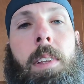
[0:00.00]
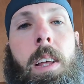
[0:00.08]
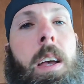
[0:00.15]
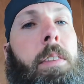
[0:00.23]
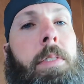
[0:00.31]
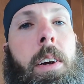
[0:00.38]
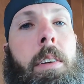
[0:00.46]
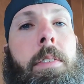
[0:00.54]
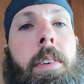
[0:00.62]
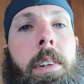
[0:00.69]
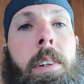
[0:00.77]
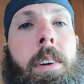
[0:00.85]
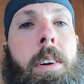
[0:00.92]
a very
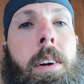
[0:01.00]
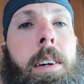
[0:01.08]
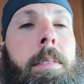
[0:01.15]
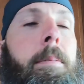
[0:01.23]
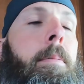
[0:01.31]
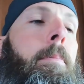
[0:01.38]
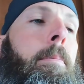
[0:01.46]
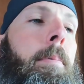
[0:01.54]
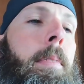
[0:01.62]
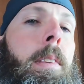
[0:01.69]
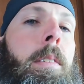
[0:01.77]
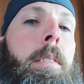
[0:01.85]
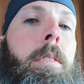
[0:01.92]
fun car.
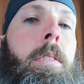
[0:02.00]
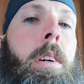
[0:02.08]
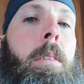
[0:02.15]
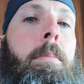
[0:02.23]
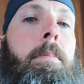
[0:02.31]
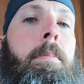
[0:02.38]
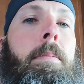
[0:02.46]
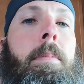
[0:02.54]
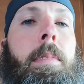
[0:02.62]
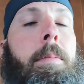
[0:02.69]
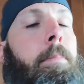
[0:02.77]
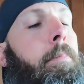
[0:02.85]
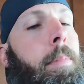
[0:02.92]
So
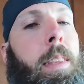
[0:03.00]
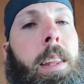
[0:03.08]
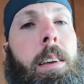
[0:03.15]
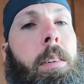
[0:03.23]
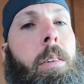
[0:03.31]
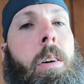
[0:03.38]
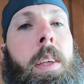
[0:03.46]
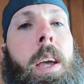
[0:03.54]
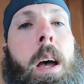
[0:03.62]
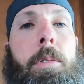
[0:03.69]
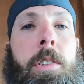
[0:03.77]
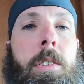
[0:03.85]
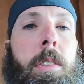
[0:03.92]
all the
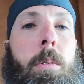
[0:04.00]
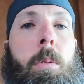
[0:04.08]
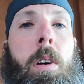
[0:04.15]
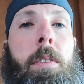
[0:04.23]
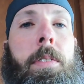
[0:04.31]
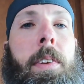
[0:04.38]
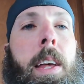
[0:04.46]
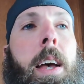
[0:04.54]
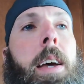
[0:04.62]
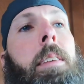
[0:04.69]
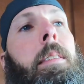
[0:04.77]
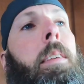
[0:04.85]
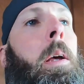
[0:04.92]
options in the world for
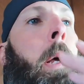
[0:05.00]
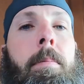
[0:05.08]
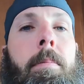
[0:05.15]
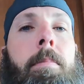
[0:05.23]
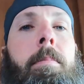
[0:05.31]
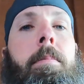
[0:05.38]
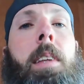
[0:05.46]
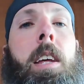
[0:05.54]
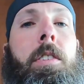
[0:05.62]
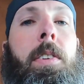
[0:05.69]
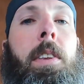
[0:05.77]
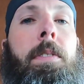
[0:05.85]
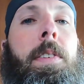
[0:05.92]
that. That's
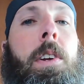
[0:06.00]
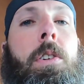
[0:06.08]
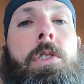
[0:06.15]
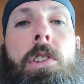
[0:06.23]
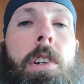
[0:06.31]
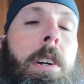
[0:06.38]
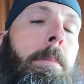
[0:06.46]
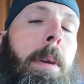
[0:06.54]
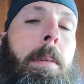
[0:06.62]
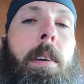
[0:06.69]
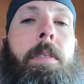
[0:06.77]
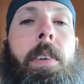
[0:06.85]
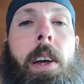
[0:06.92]
for the future. Maybe
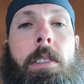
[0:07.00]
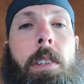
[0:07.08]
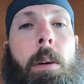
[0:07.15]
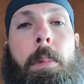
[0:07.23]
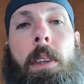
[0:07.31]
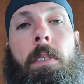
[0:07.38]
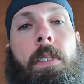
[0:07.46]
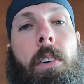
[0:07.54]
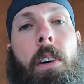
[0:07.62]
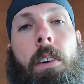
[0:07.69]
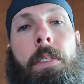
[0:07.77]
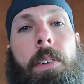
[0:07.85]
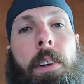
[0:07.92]
I'll find something in the
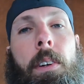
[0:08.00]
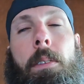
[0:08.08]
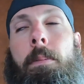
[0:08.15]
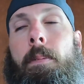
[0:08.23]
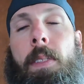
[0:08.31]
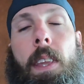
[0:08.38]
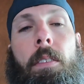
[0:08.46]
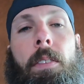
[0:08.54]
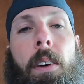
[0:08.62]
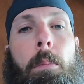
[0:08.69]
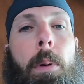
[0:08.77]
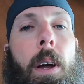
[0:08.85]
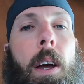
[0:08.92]
fall for a
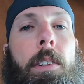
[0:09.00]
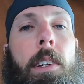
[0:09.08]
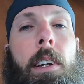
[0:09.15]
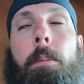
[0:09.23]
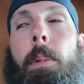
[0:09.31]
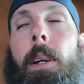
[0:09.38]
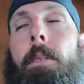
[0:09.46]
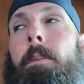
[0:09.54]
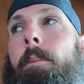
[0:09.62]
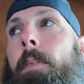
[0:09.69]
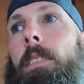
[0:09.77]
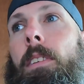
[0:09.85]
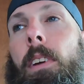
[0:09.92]
fun project. But
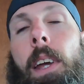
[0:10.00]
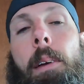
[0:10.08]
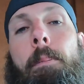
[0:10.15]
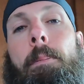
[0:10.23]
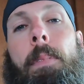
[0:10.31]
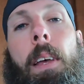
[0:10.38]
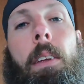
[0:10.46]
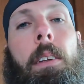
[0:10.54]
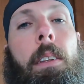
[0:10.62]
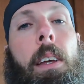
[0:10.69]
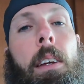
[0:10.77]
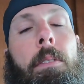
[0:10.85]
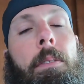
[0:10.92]
so yeah, other than
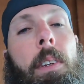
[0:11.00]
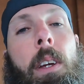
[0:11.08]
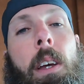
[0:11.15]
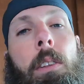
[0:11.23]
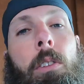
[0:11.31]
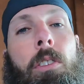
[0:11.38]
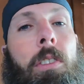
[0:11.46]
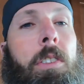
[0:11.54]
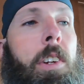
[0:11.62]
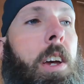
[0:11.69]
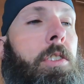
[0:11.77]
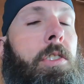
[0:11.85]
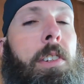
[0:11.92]
that, if you got those
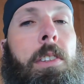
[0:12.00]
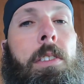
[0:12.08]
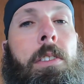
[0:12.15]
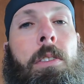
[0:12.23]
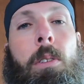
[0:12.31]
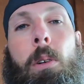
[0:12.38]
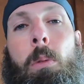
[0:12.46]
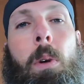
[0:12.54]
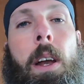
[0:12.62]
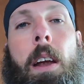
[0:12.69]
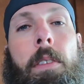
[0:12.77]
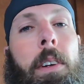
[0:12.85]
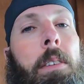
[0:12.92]
suggestions or
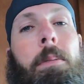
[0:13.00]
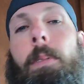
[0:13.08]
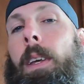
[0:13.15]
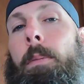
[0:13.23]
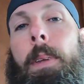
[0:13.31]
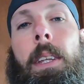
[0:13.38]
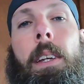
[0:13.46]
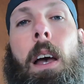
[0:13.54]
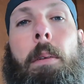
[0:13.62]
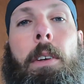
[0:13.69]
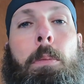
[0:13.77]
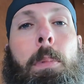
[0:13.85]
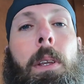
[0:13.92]
whatever, leave them in the
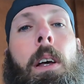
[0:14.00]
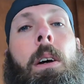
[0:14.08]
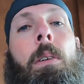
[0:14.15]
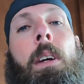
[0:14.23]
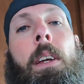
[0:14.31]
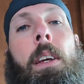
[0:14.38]
comments below.